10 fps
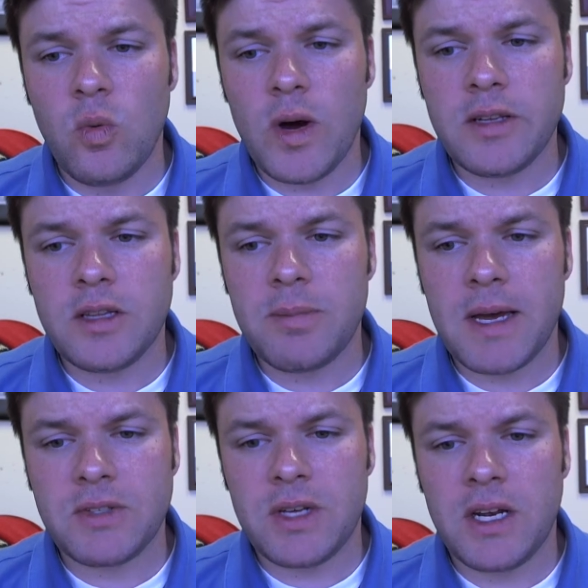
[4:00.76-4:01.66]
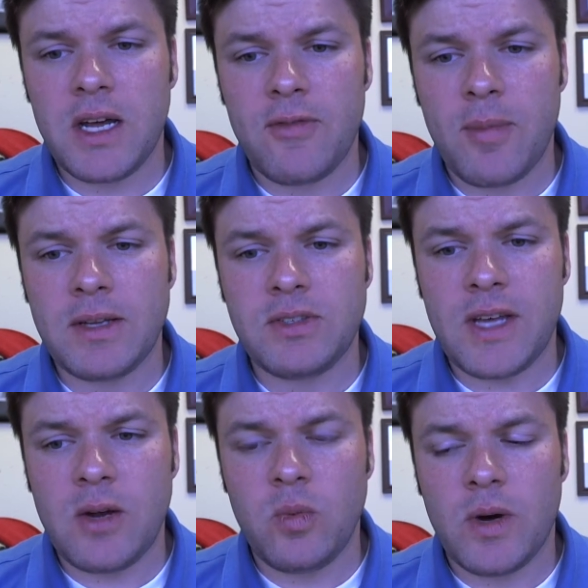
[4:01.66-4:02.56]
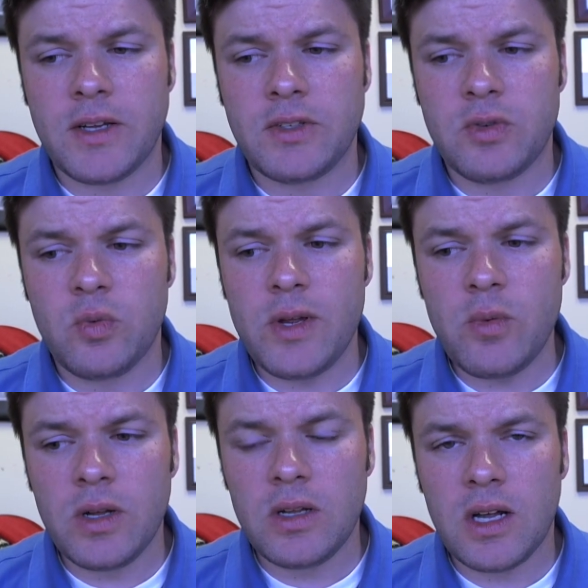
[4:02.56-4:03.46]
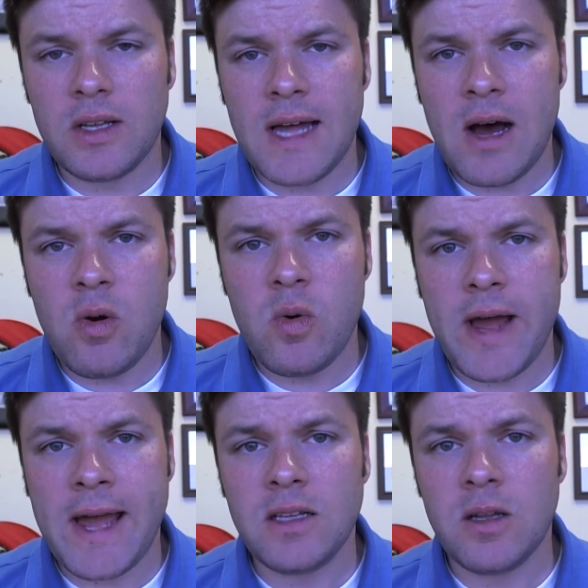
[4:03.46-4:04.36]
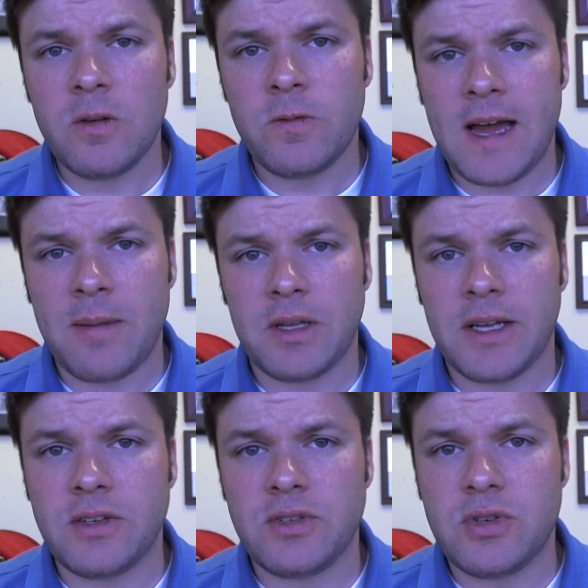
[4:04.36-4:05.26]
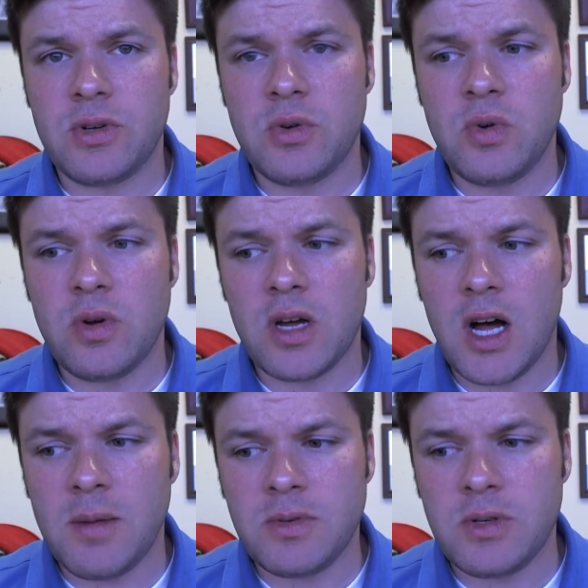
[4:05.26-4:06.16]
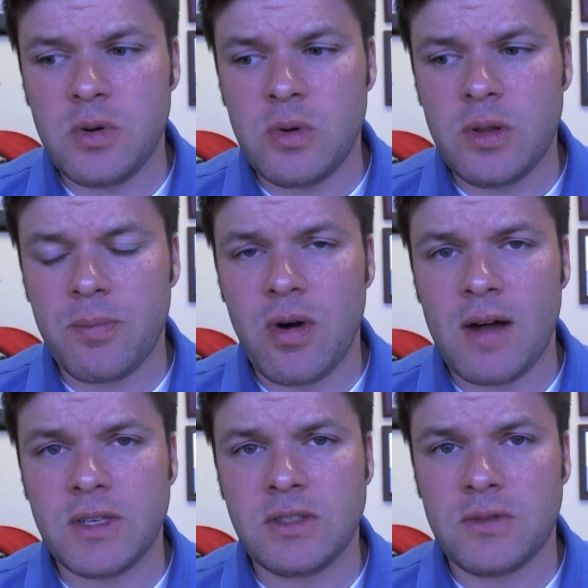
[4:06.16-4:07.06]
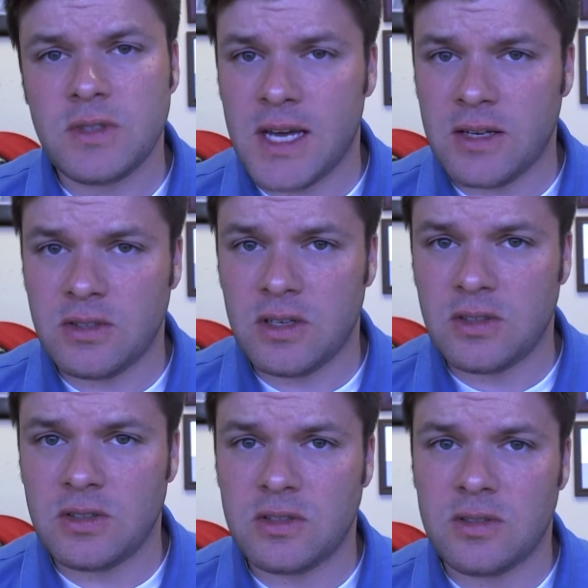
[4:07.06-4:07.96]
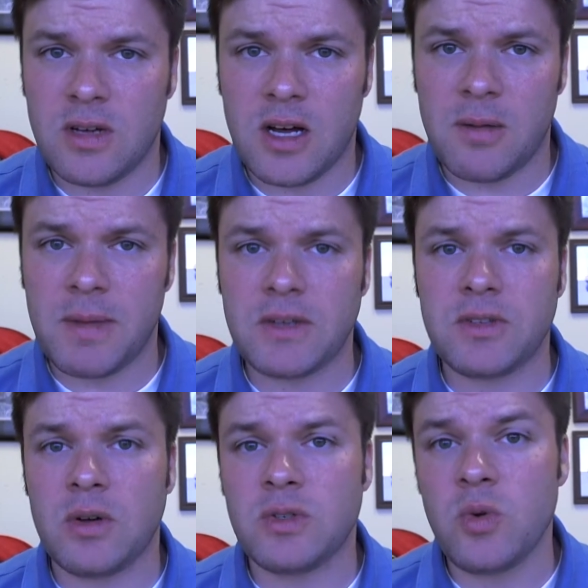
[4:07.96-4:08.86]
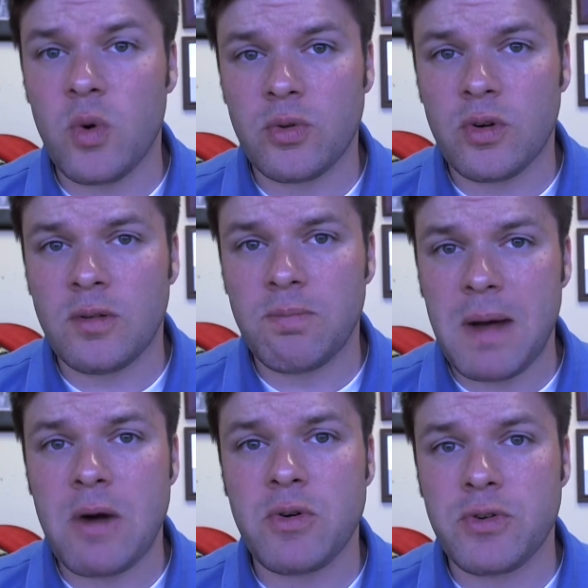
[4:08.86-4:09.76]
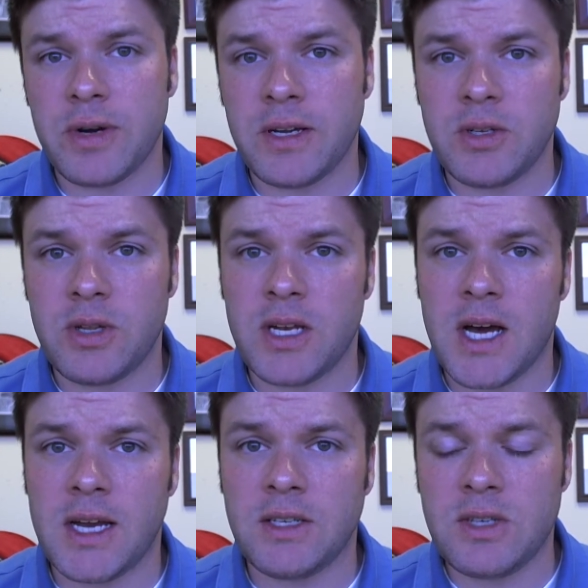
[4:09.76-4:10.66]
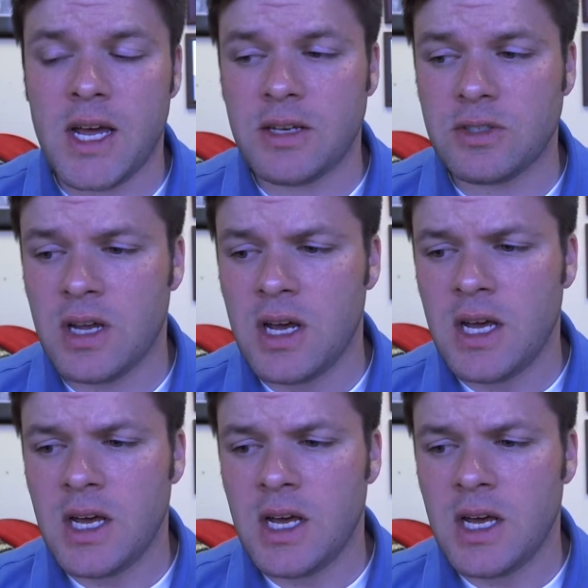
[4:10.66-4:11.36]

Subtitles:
what the Mexican government said was, we will allow Anglo families to come to the province of Texas, Mexico's northern boundary to the United States,